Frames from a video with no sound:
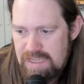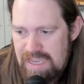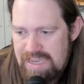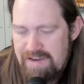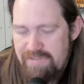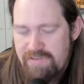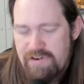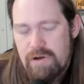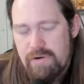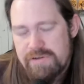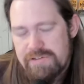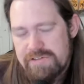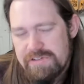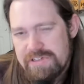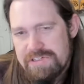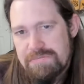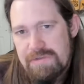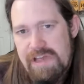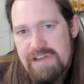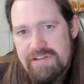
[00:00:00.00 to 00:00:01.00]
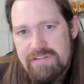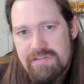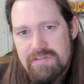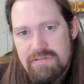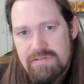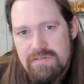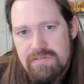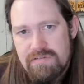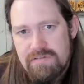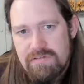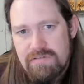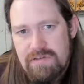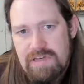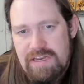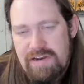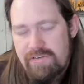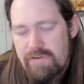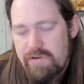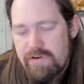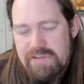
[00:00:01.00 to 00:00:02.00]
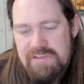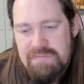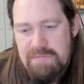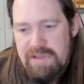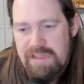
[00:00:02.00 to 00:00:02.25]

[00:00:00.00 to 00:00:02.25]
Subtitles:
I never know what to expect. I never know.